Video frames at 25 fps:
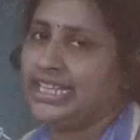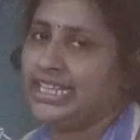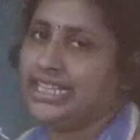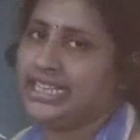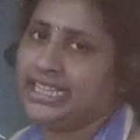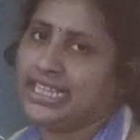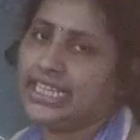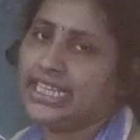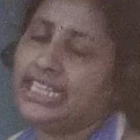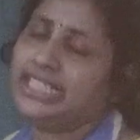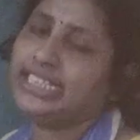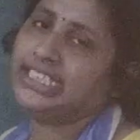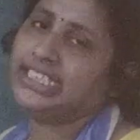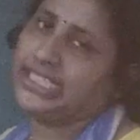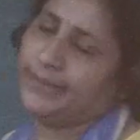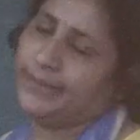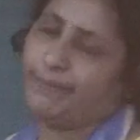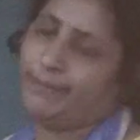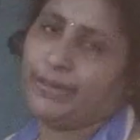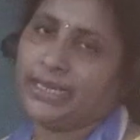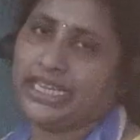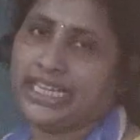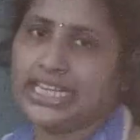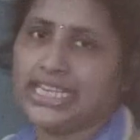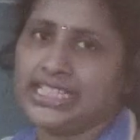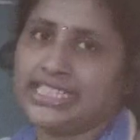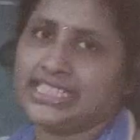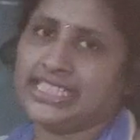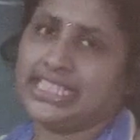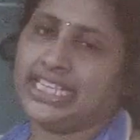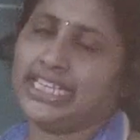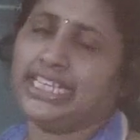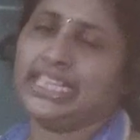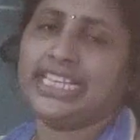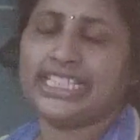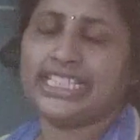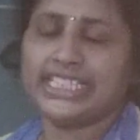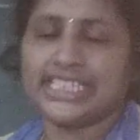in the typical
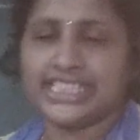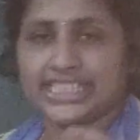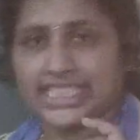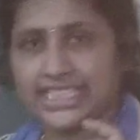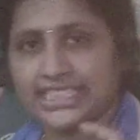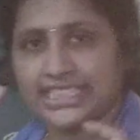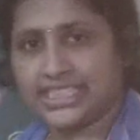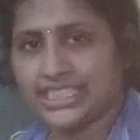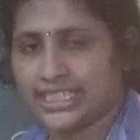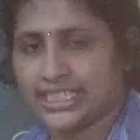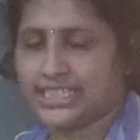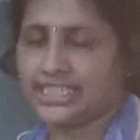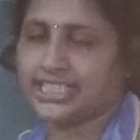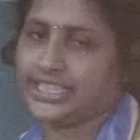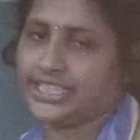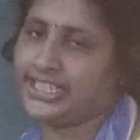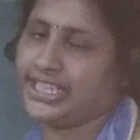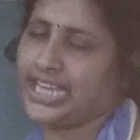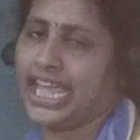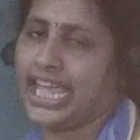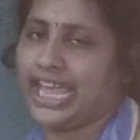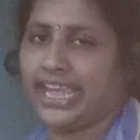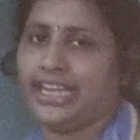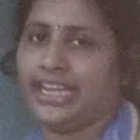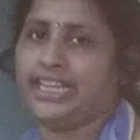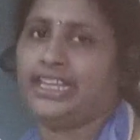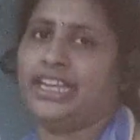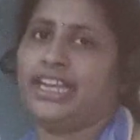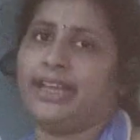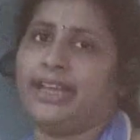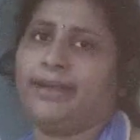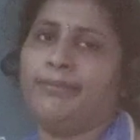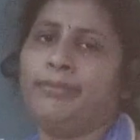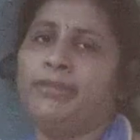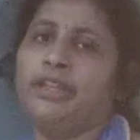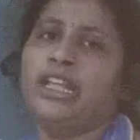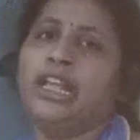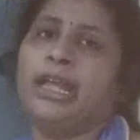cell. It is just a
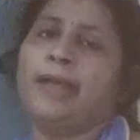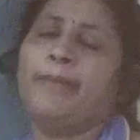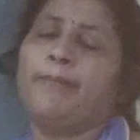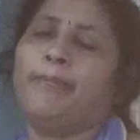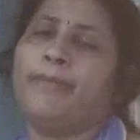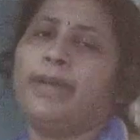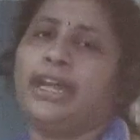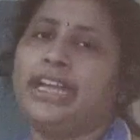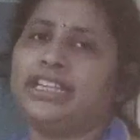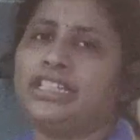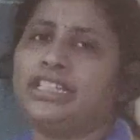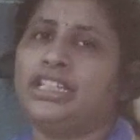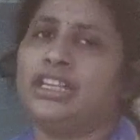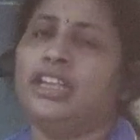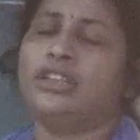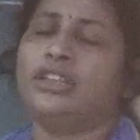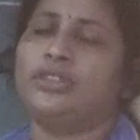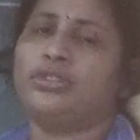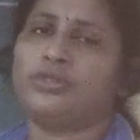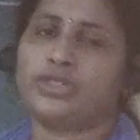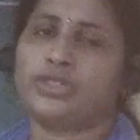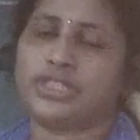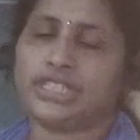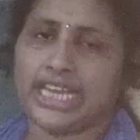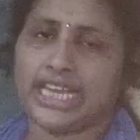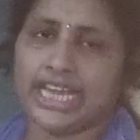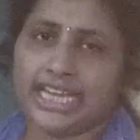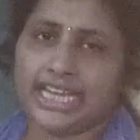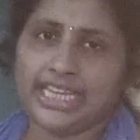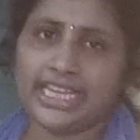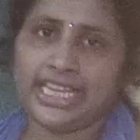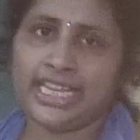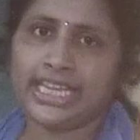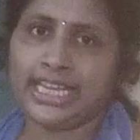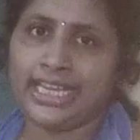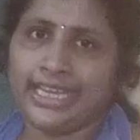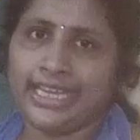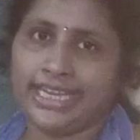diagram, but to
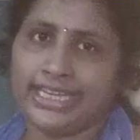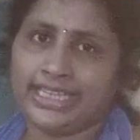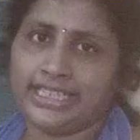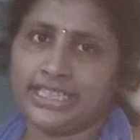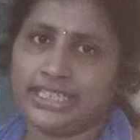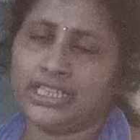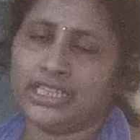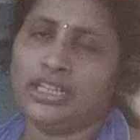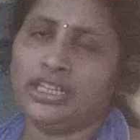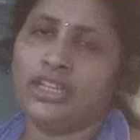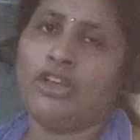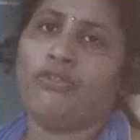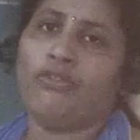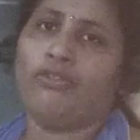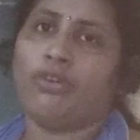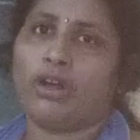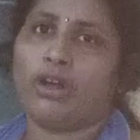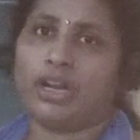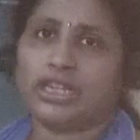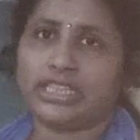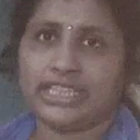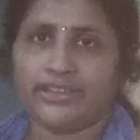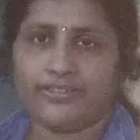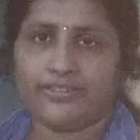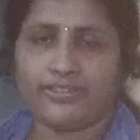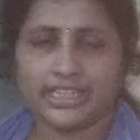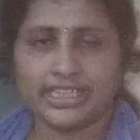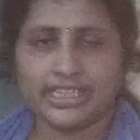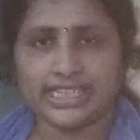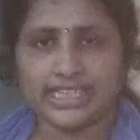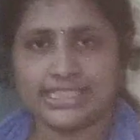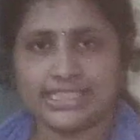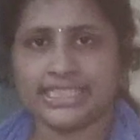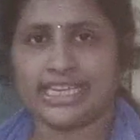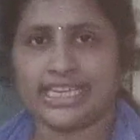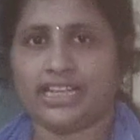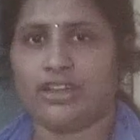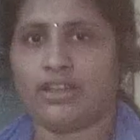study it, whatever the
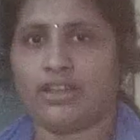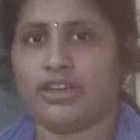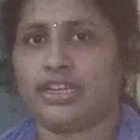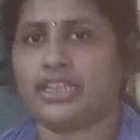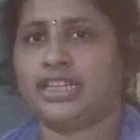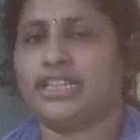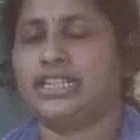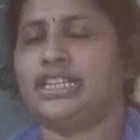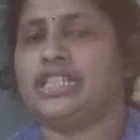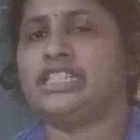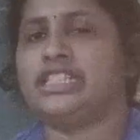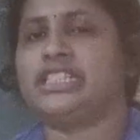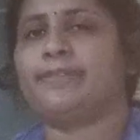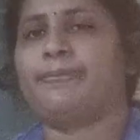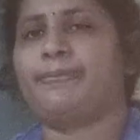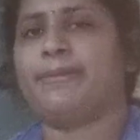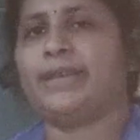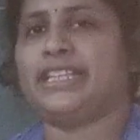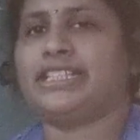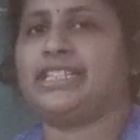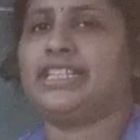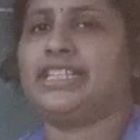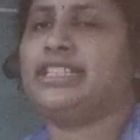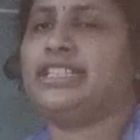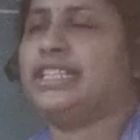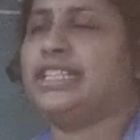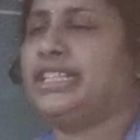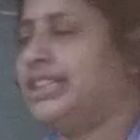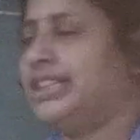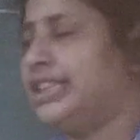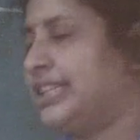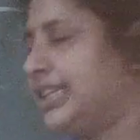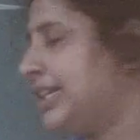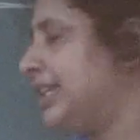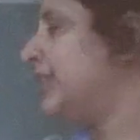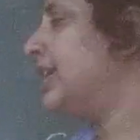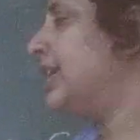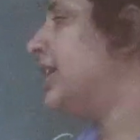cell organelles present in
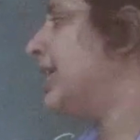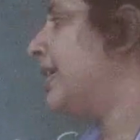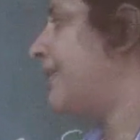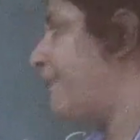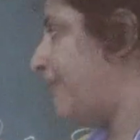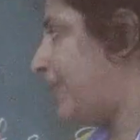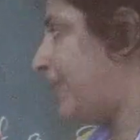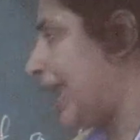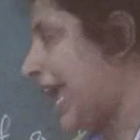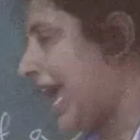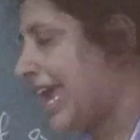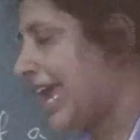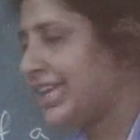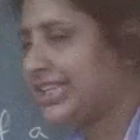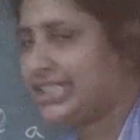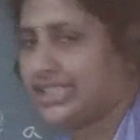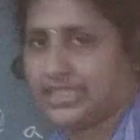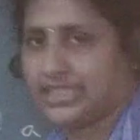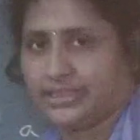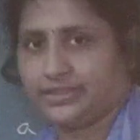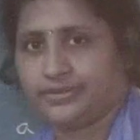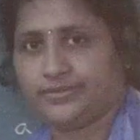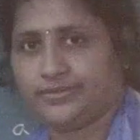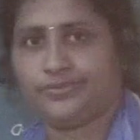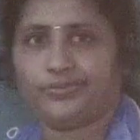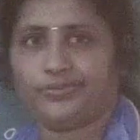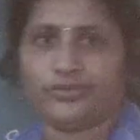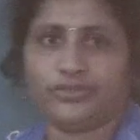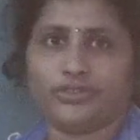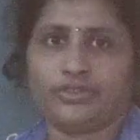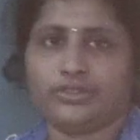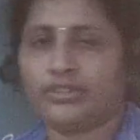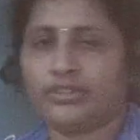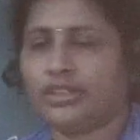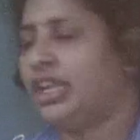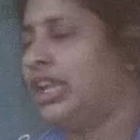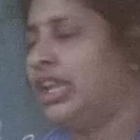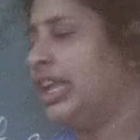the plant,
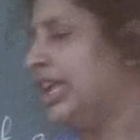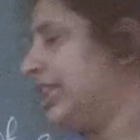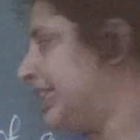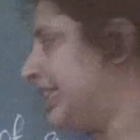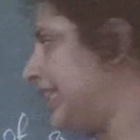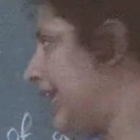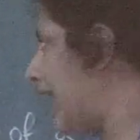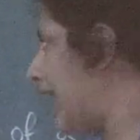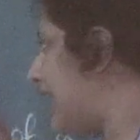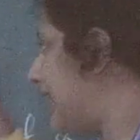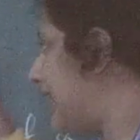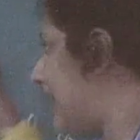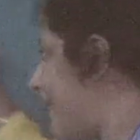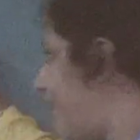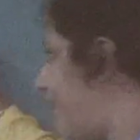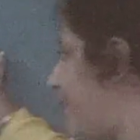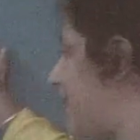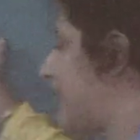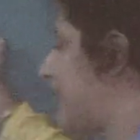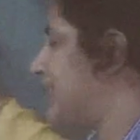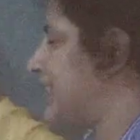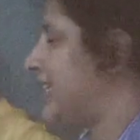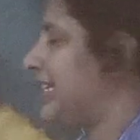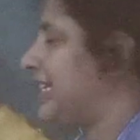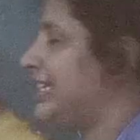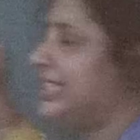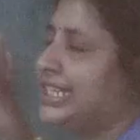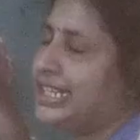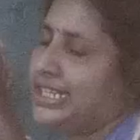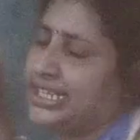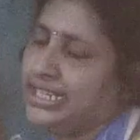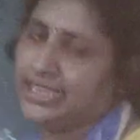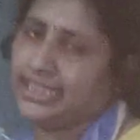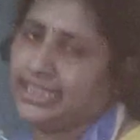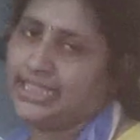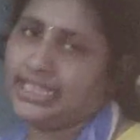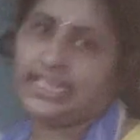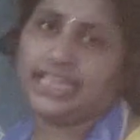they are represented
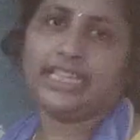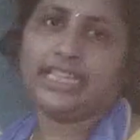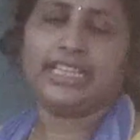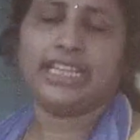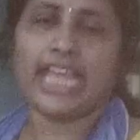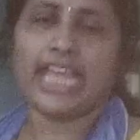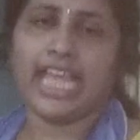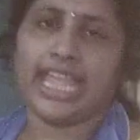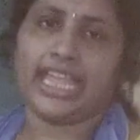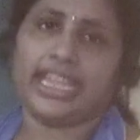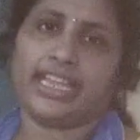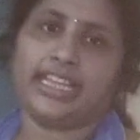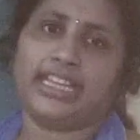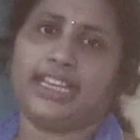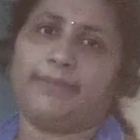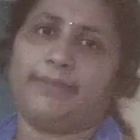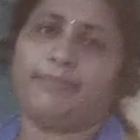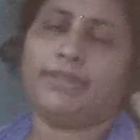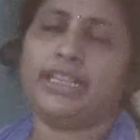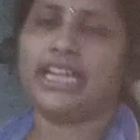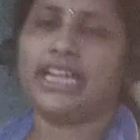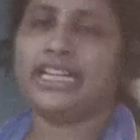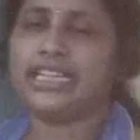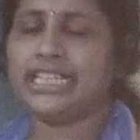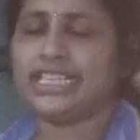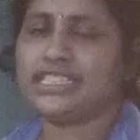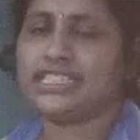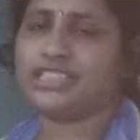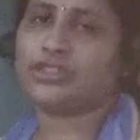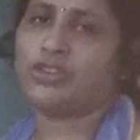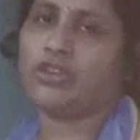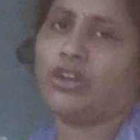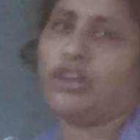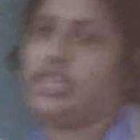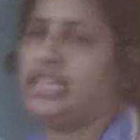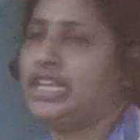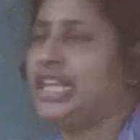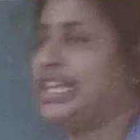in the diagram. That is
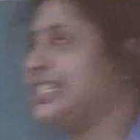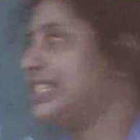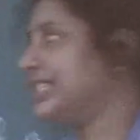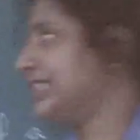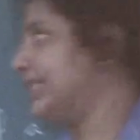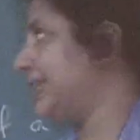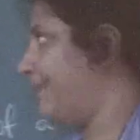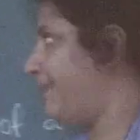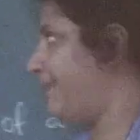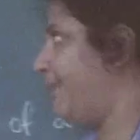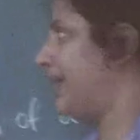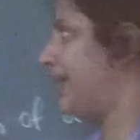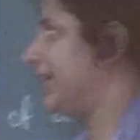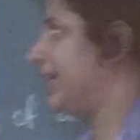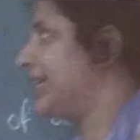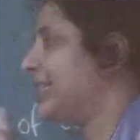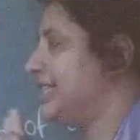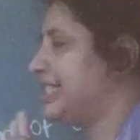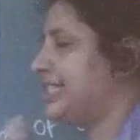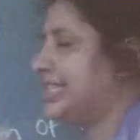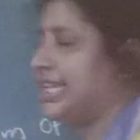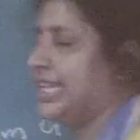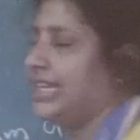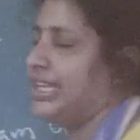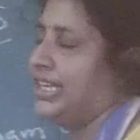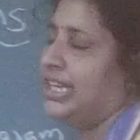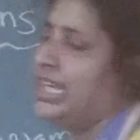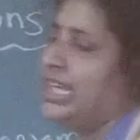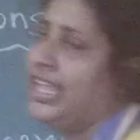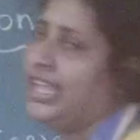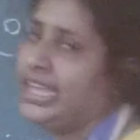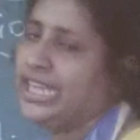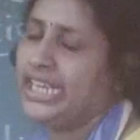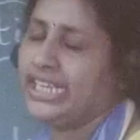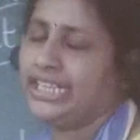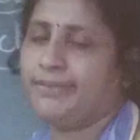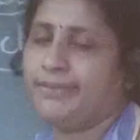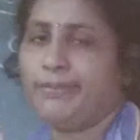called as typical cell.
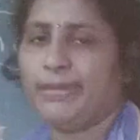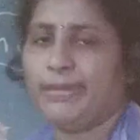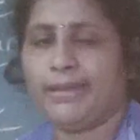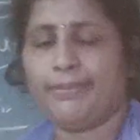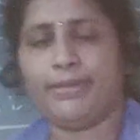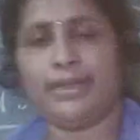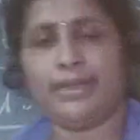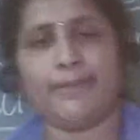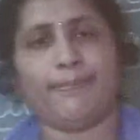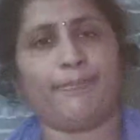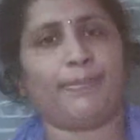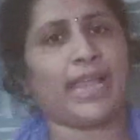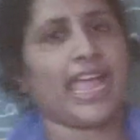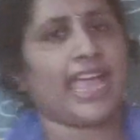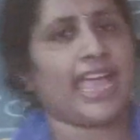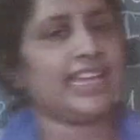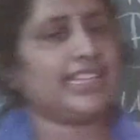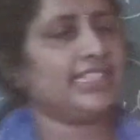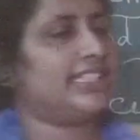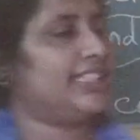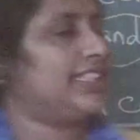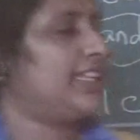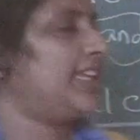It may be a plant